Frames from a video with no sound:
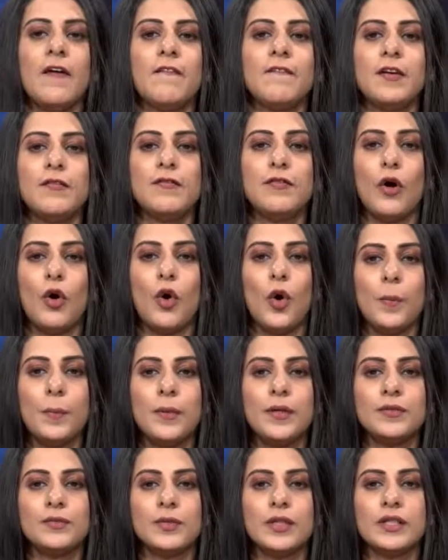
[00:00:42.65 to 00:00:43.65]
we've
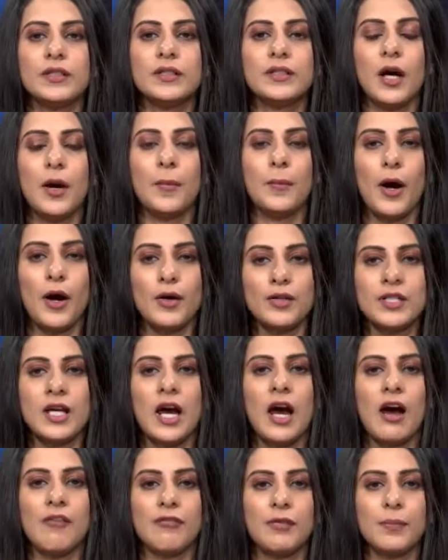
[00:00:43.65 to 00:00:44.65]
opened with about
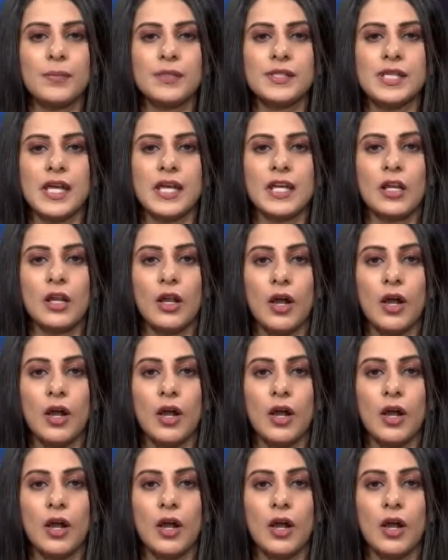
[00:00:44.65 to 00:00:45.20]
0.5%